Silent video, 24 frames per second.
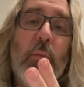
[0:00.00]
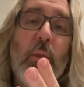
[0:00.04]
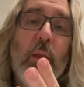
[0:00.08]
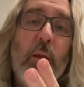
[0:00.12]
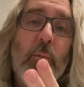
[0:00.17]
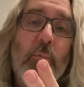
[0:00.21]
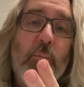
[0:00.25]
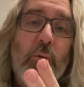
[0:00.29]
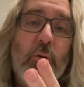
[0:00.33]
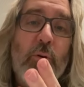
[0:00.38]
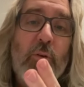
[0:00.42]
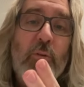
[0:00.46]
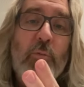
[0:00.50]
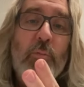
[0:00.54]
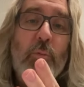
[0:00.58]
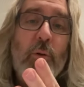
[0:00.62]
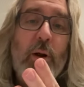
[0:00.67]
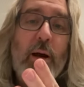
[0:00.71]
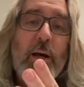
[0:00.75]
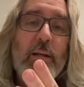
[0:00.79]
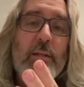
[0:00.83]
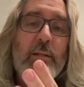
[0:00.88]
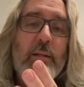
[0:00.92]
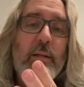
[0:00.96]
improved
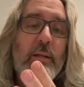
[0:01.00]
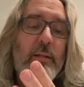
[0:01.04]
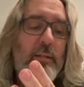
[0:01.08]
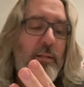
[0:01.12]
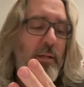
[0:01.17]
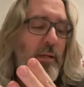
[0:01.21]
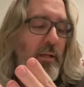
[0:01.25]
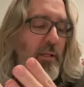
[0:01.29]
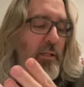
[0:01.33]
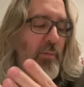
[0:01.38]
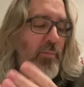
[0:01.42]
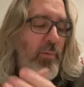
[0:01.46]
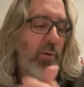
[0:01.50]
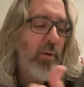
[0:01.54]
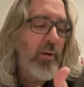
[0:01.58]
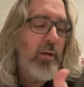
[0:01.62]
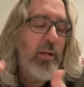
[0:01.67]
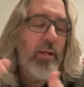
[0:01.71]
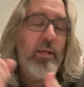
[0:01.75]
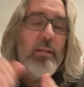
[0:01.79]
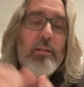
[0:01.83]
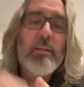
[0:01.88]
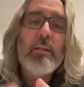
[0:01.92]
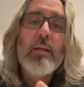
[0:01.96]
process and
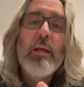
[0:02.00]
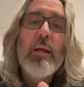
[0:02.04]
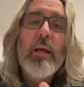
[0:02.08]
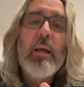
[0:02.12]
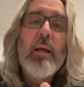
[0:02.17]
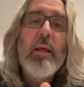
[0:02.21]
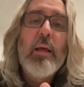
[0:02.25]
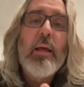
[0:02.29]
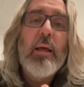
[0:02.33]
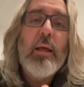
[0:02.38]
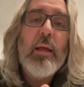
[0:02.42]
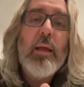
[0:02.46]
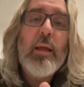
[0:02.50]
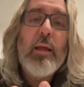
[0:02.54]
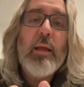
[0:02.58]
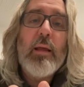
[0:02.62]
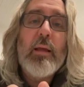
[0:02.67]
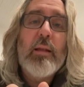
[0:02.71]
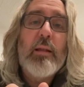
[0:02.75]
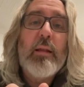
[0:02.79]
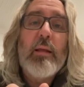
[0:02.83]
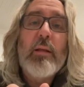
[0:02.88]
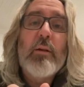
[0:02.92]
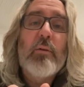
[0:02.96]
experience,
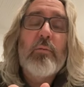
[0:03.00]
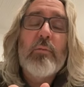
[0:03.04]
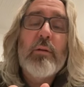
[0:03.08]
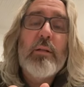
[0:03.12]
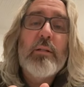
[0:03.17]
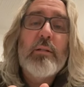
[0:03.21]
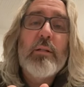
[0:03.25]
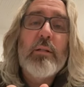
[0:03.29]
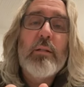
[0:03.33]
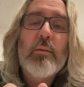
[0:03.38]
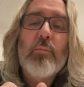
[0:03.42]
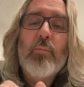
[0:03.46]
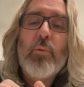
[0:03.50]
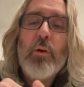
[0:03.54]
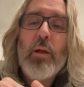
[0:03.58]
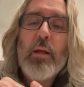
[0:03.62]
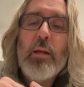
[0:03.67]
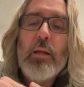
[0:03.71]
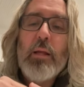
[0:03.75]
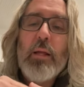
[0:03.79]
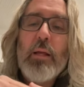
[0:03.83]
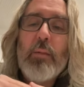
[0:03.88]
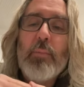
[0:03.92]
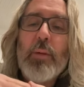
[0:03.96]
and increasing the
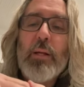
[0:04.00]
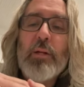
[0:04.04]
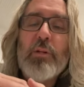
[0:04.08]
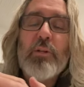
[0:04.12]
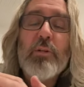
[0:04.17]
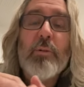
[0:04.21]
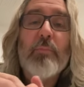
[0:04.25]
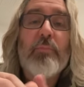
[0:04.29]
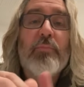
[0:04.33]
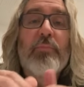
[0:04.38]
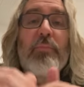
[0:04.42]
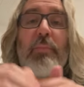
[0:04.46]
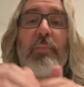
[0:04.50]
brand image.